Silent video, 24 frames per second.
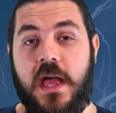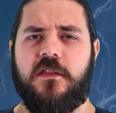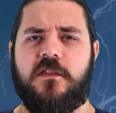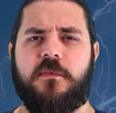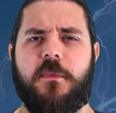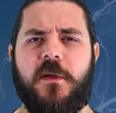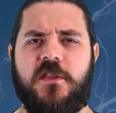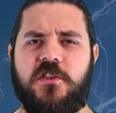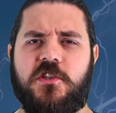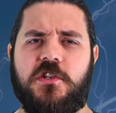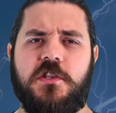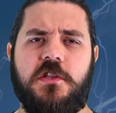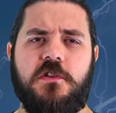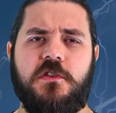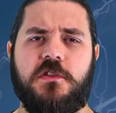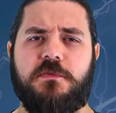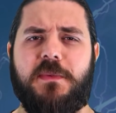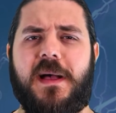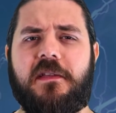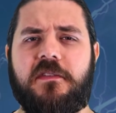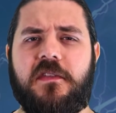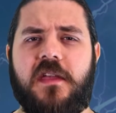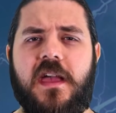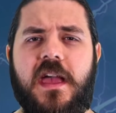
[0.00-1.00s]
There's a bunch of new
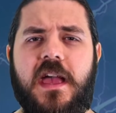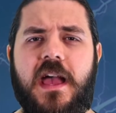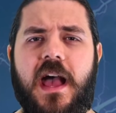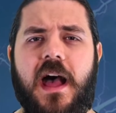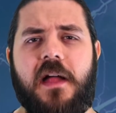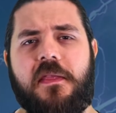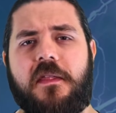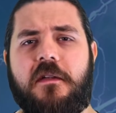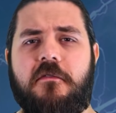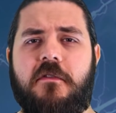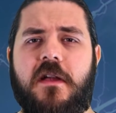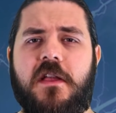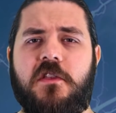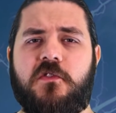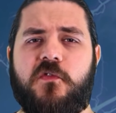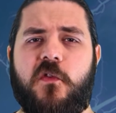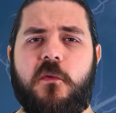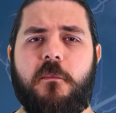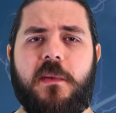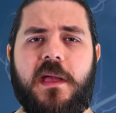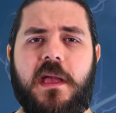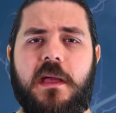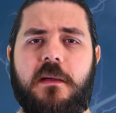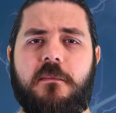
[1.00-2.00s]
spells here, and they range
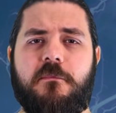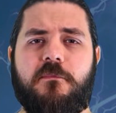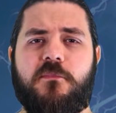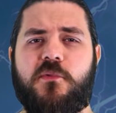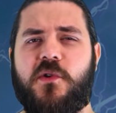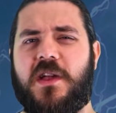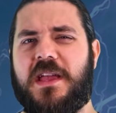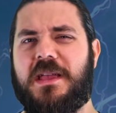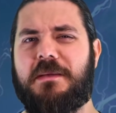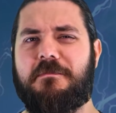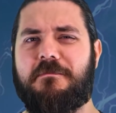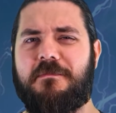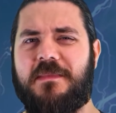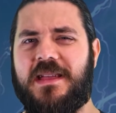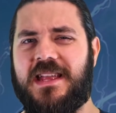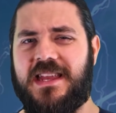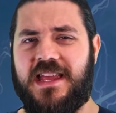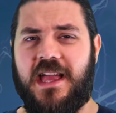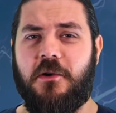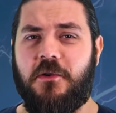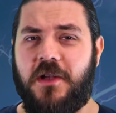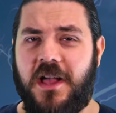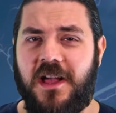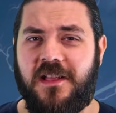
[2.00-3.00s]
from being pretty
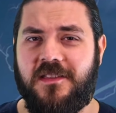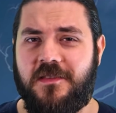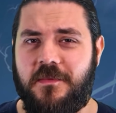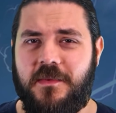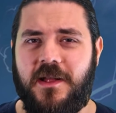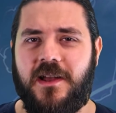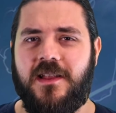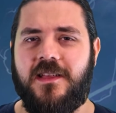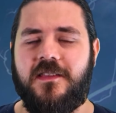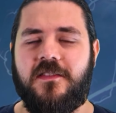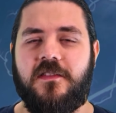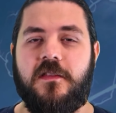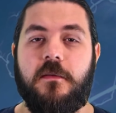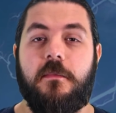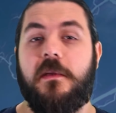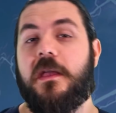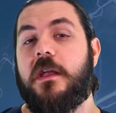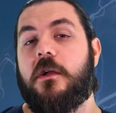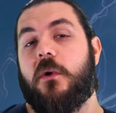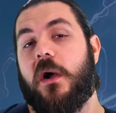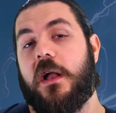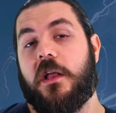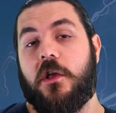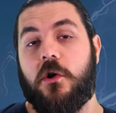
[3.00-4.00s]
mediocre, to be honest, to
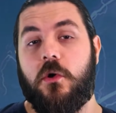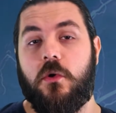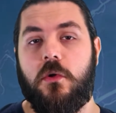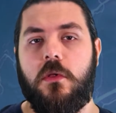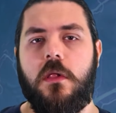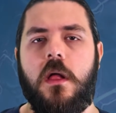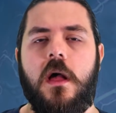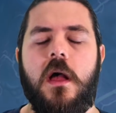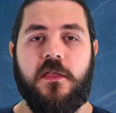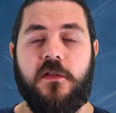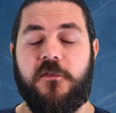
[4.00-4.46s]
being quite cool.